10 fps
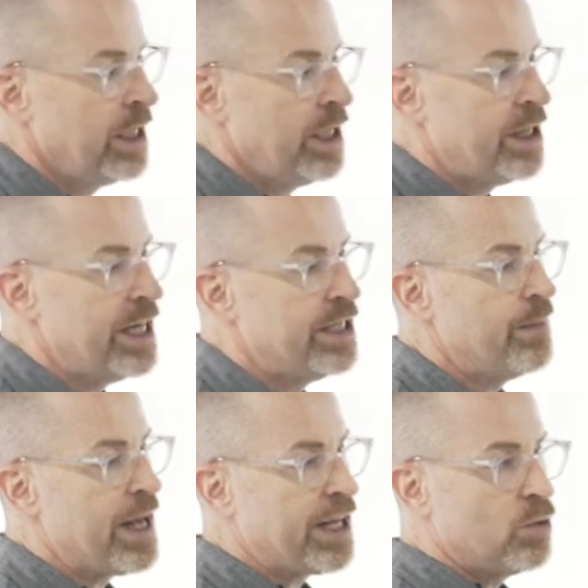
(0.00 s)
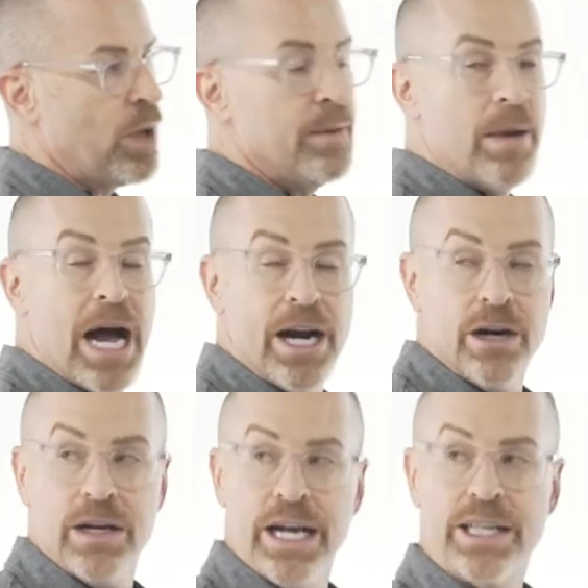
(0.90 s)
that needs to make its way to
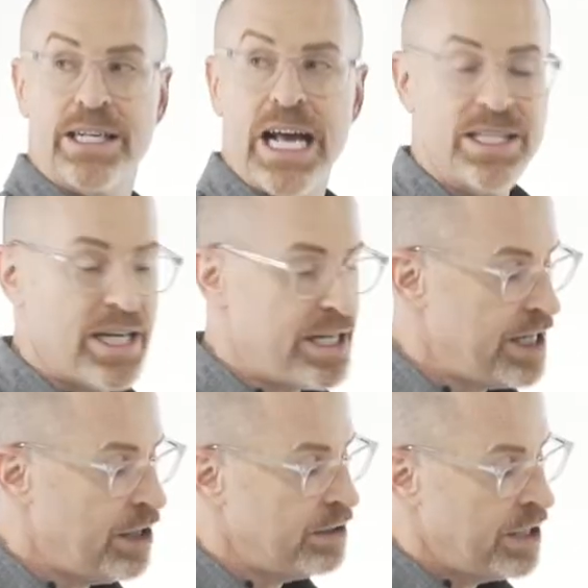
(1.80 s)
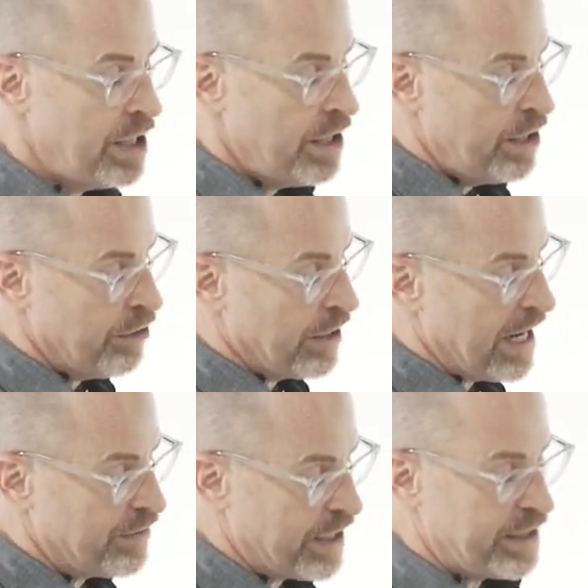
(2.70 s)
buyer and it's an asset deal, you're going to
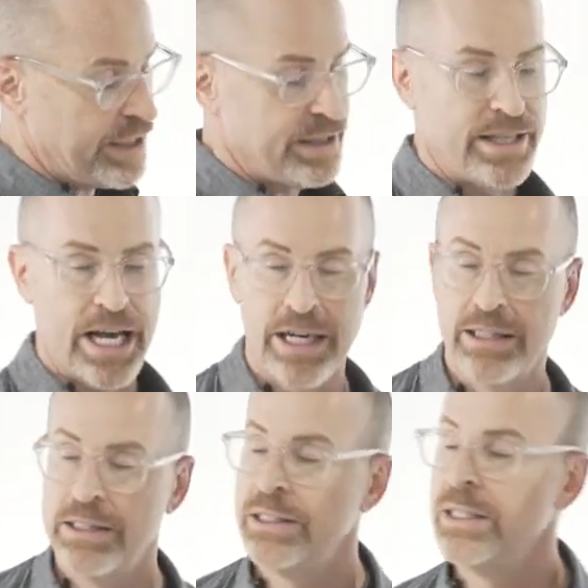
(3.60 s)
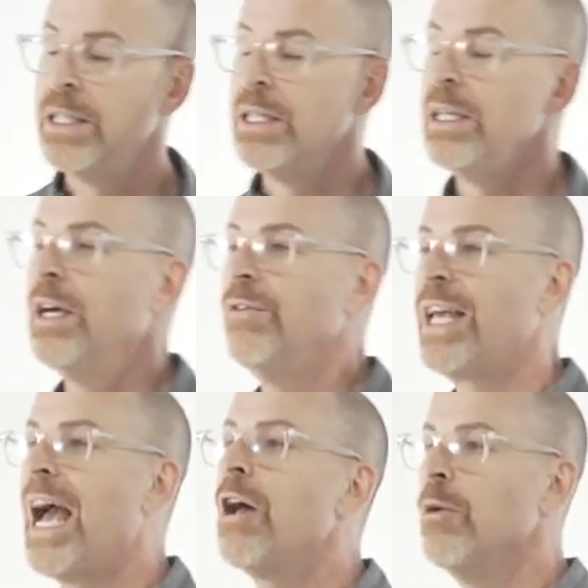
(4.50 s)
have to get the consent of the
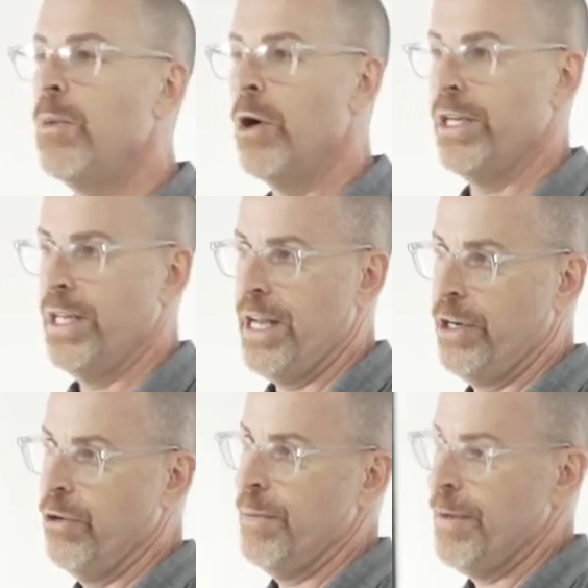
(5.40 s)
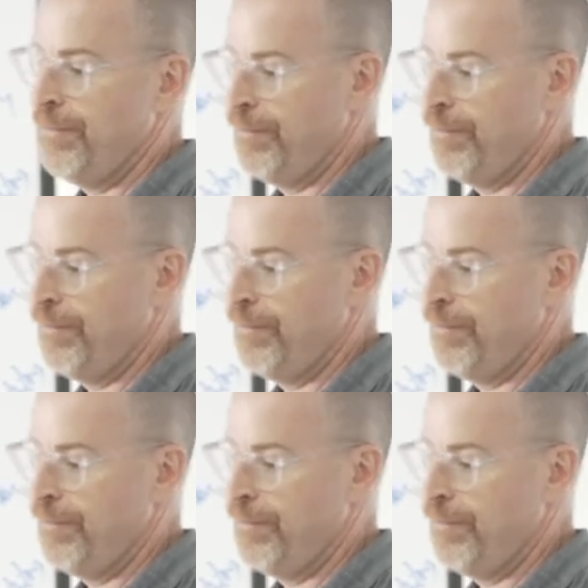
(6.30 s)
counterparty to that agreement.